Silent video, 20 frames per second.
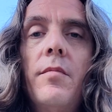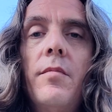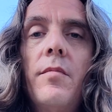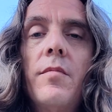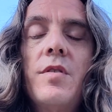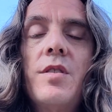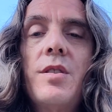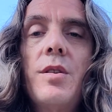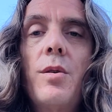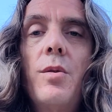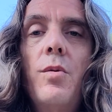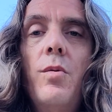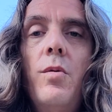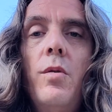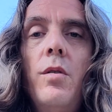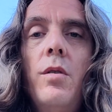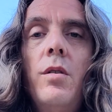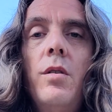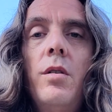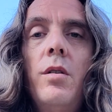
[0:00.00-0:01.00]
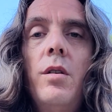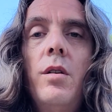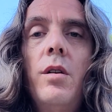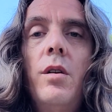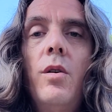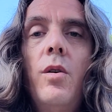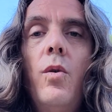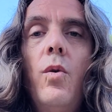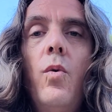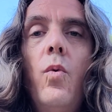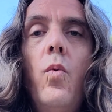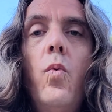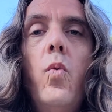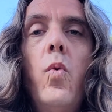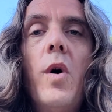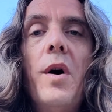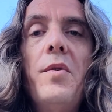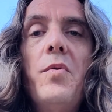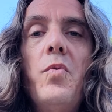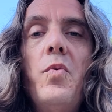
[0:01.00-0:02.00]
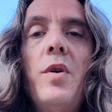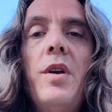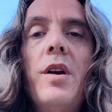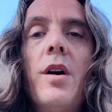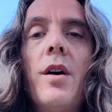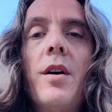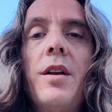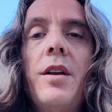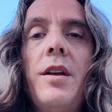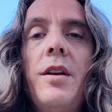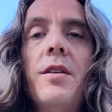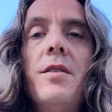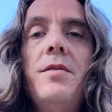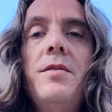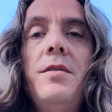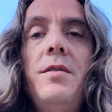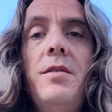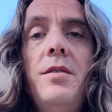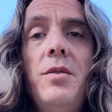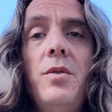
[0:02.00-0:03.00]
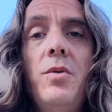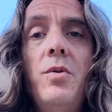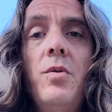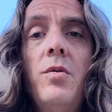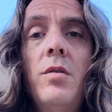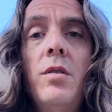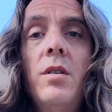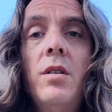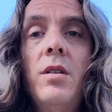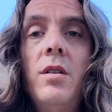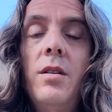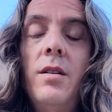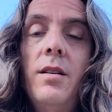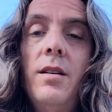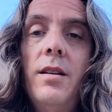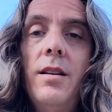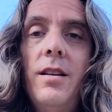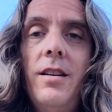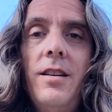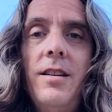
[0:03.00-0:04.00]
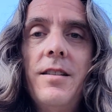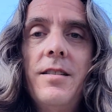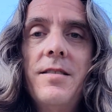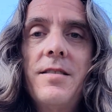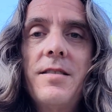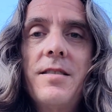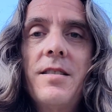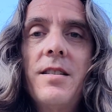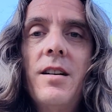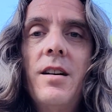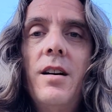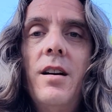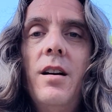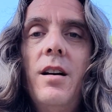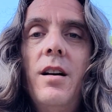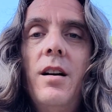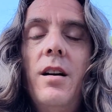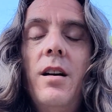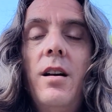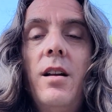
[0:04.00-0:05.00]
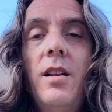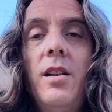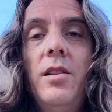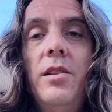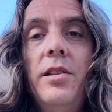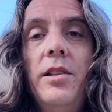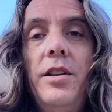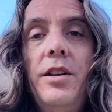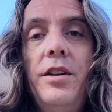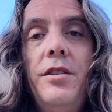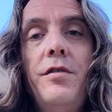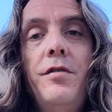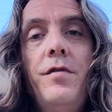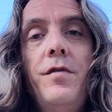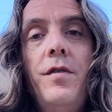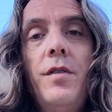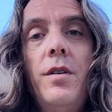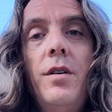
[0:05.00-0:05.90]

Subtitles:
So what we are here to do is live